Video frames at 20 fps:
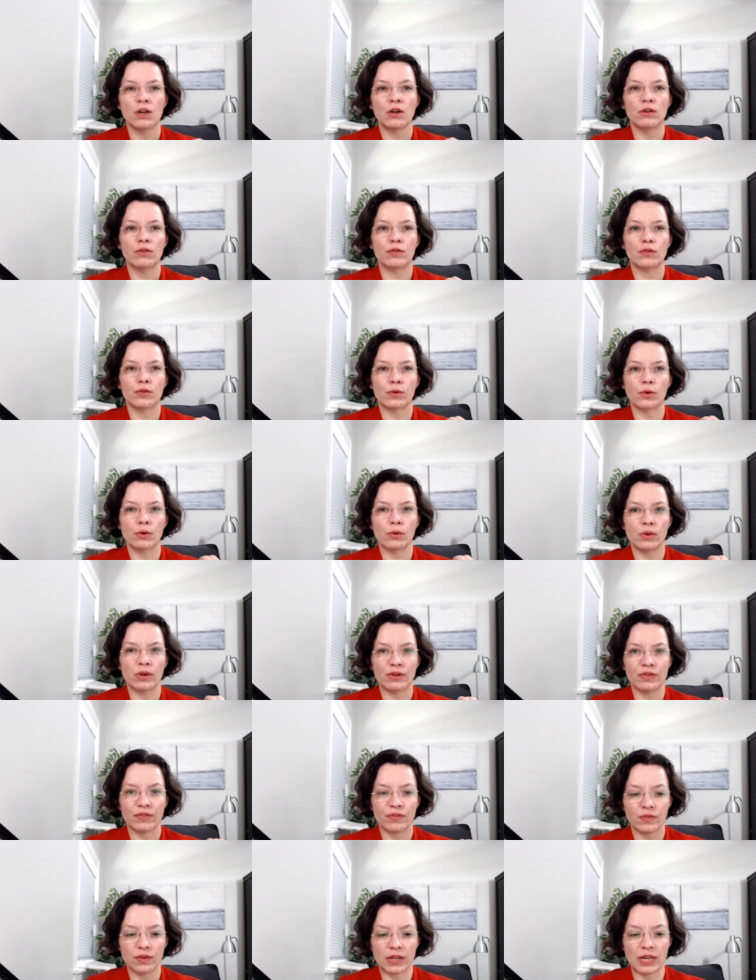through
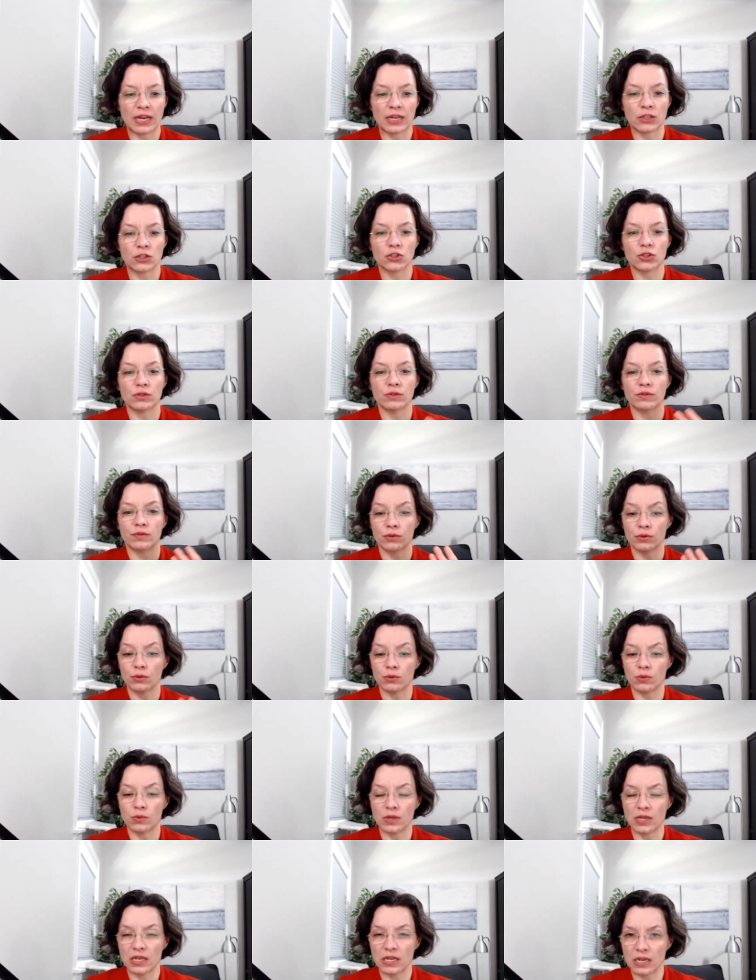reflection, through
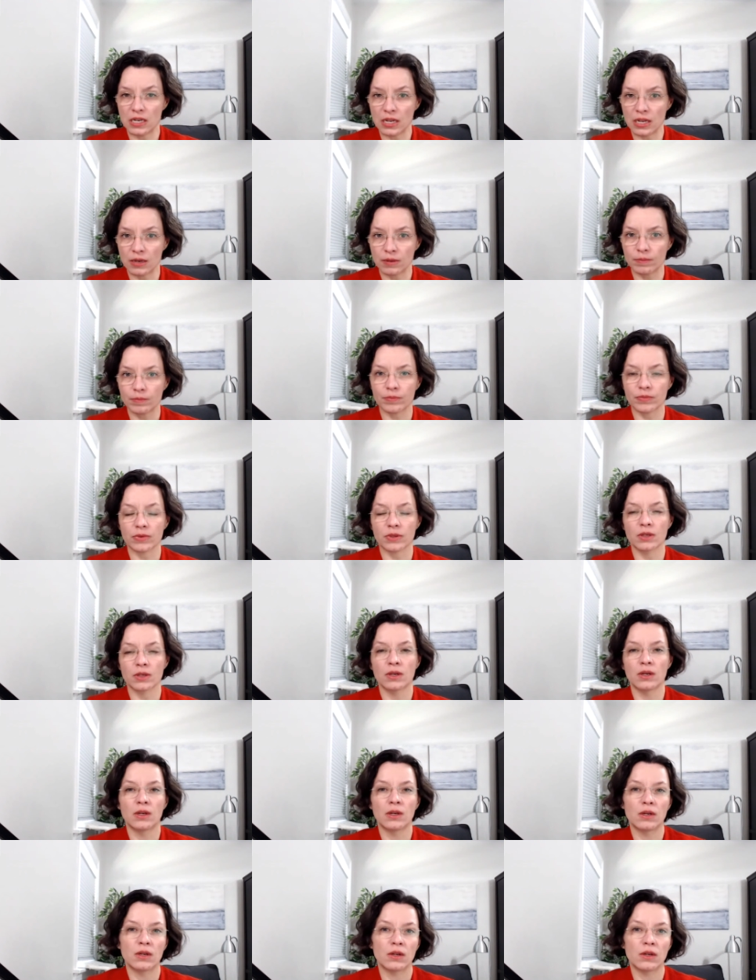reading,
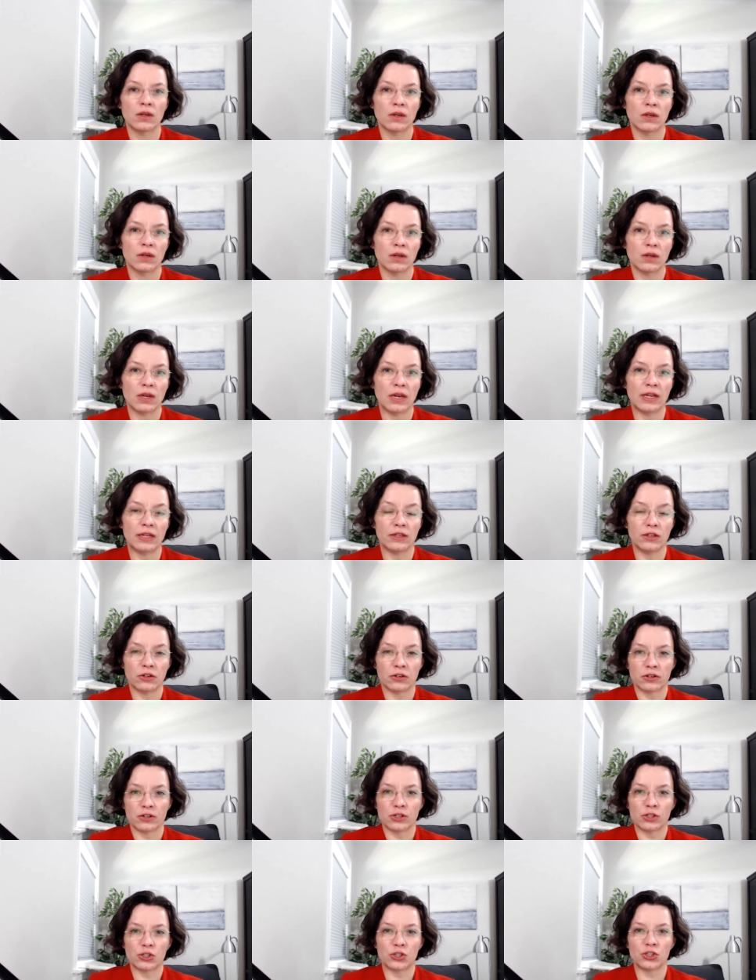and
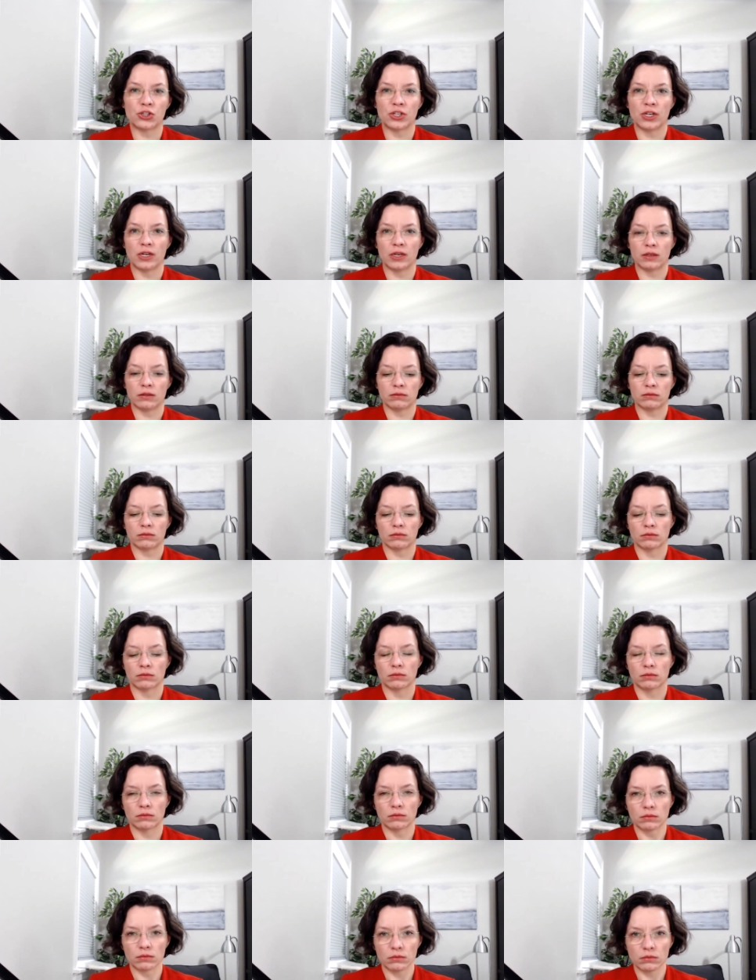nourishing
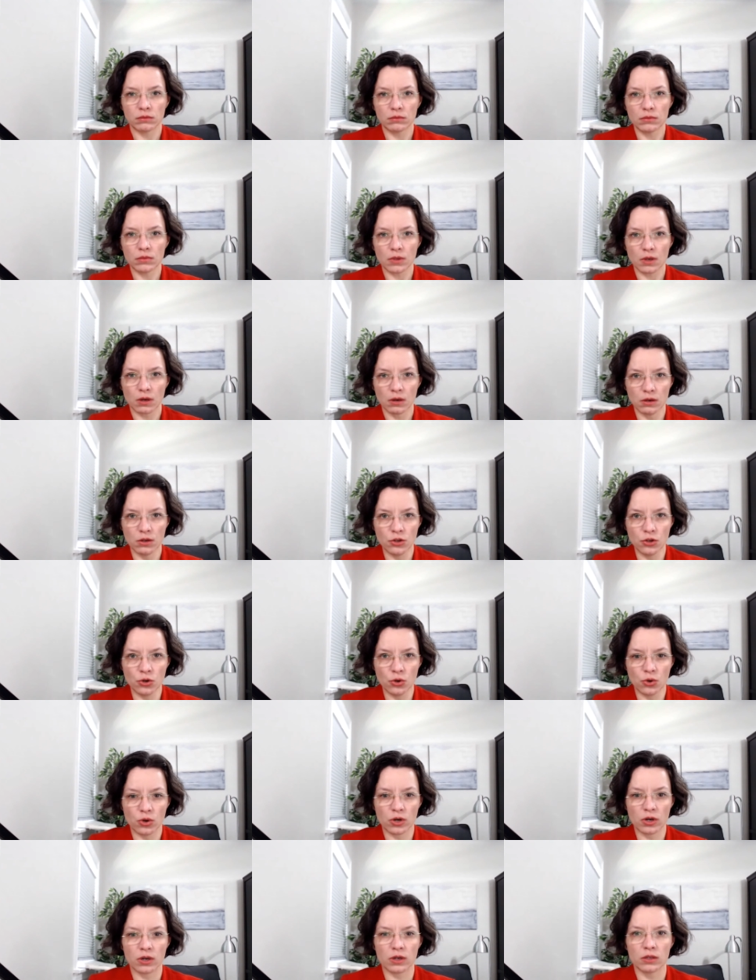
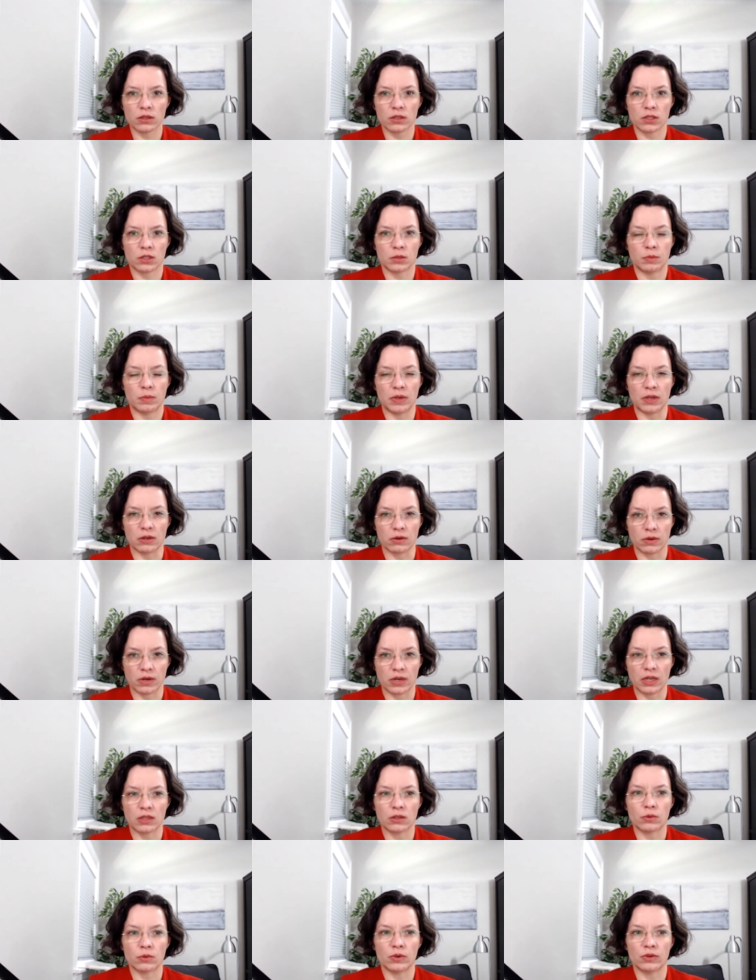your
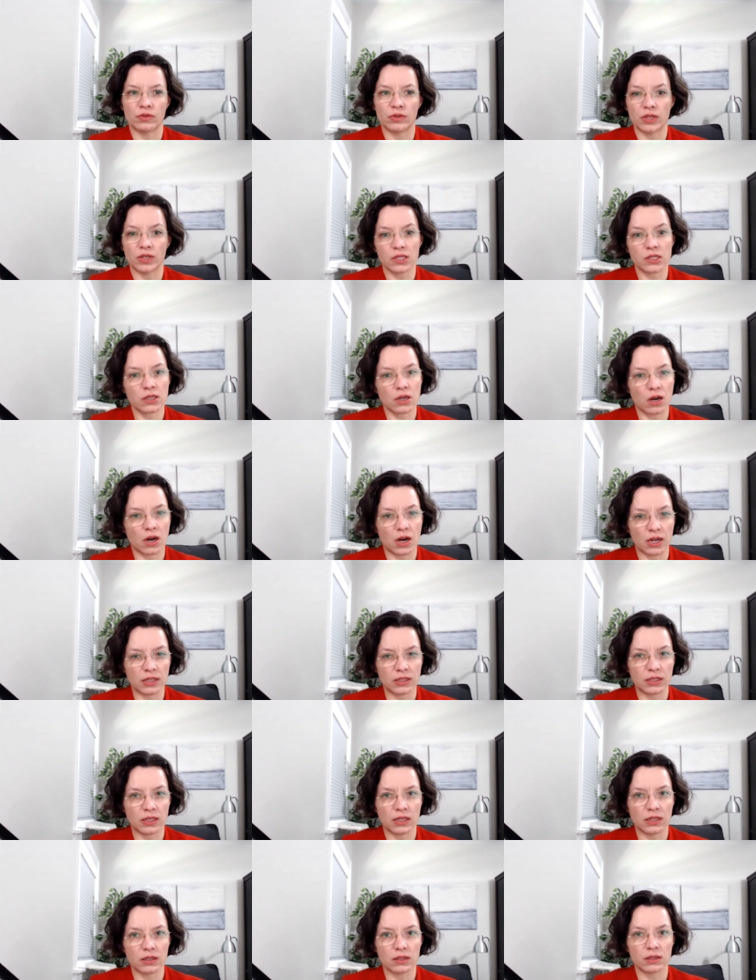spirit with this
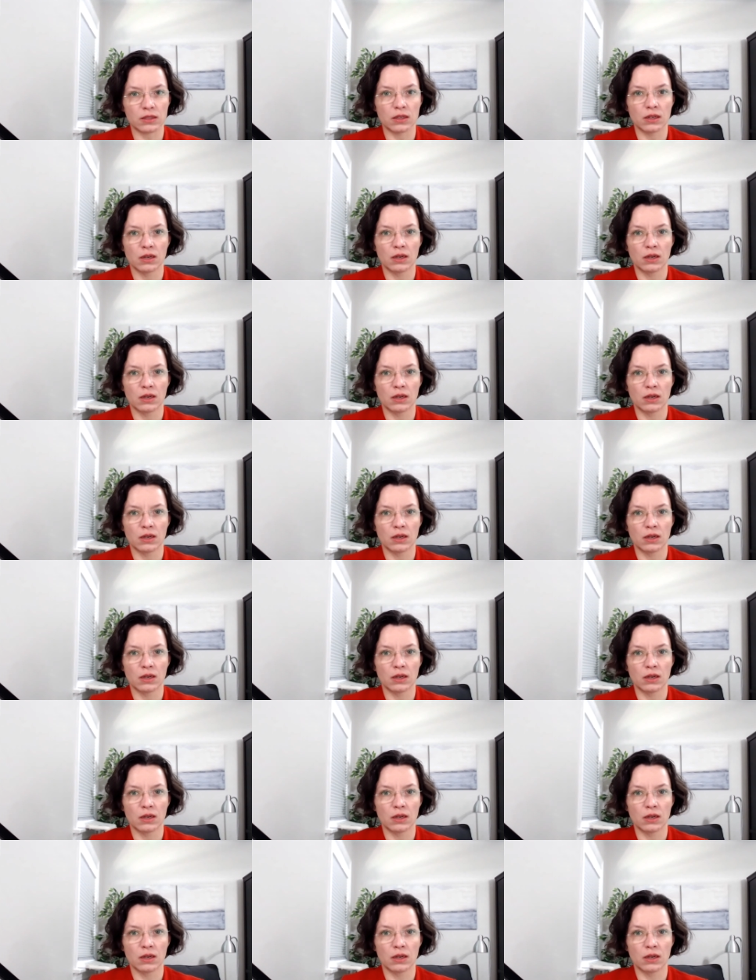content.